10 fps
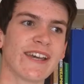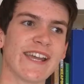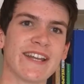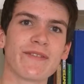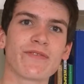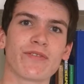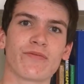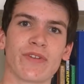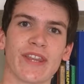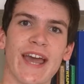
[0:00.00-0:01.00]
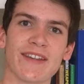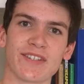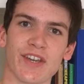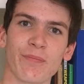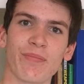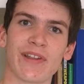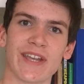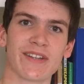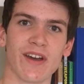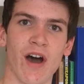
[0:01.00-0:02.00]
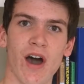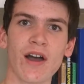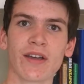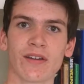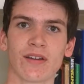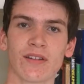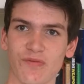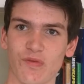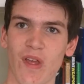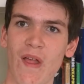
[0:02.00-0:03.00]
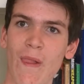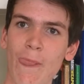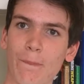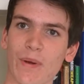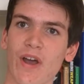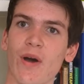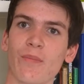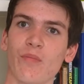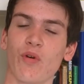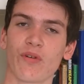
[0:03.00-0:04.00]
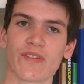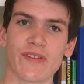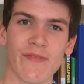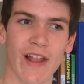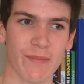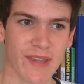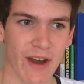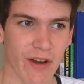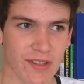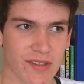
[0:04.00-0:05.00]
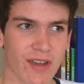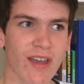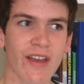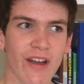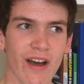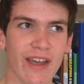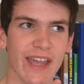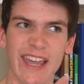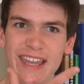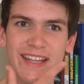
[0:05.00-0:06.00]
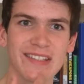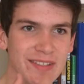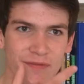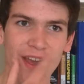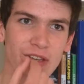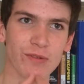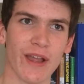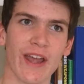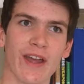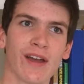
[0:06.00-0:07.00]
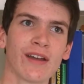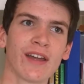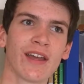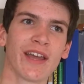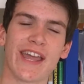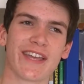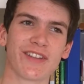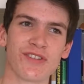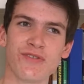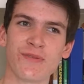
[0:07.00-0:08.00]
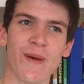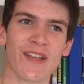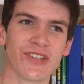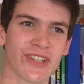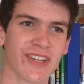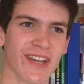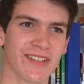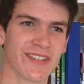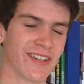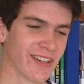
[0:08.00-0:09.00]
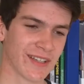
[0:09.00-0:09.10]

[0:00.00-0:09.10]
he never really has a complete arc and become more of a developed character. He gets facial hair, he can use magic, and